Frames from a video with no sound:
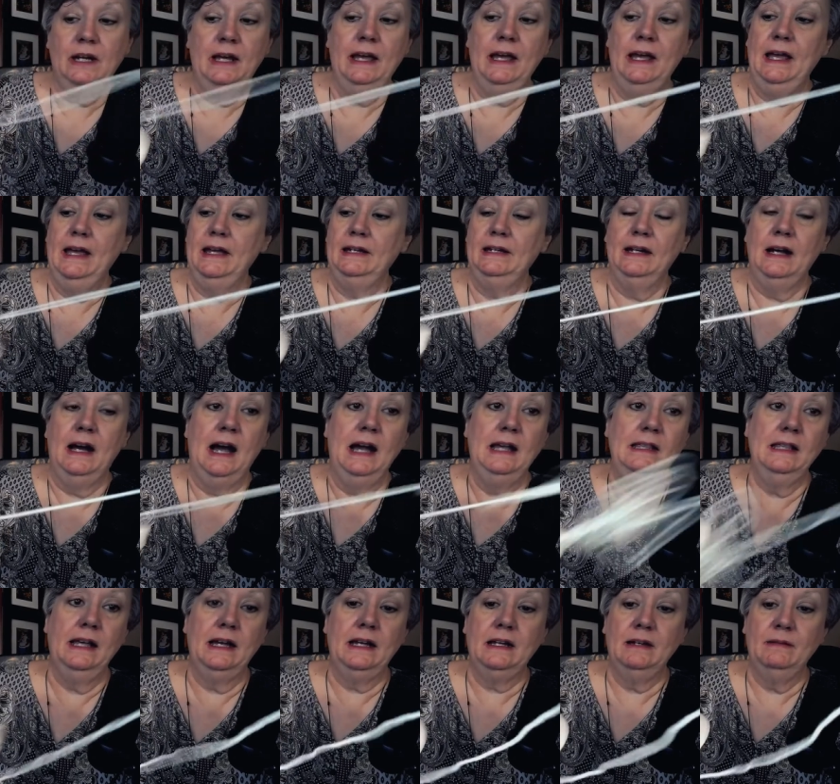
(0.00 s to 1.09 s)
and I
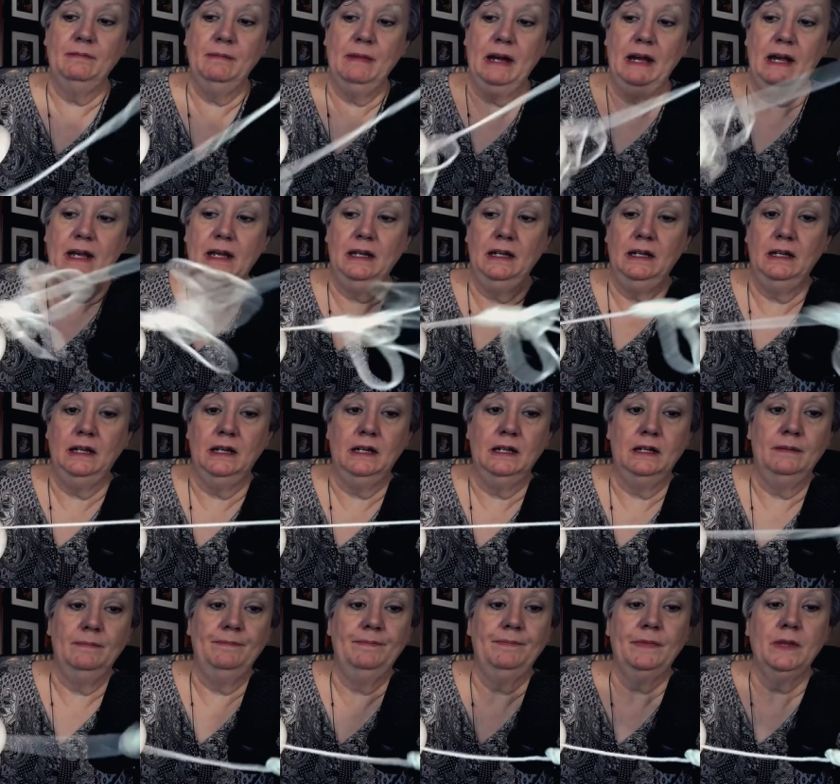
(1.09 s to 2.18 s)
like my
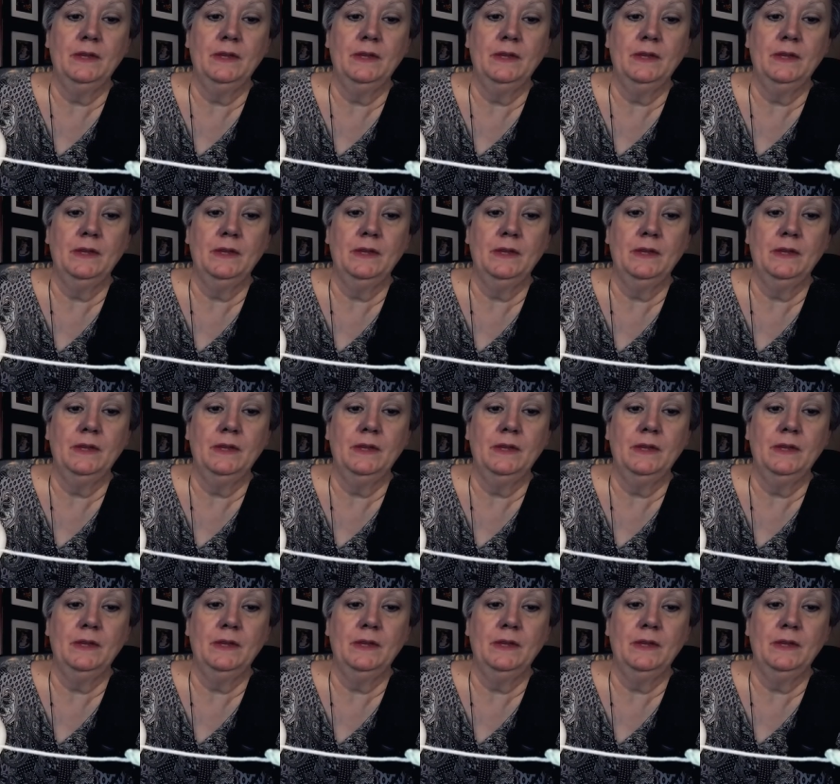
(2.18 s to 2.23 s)
um,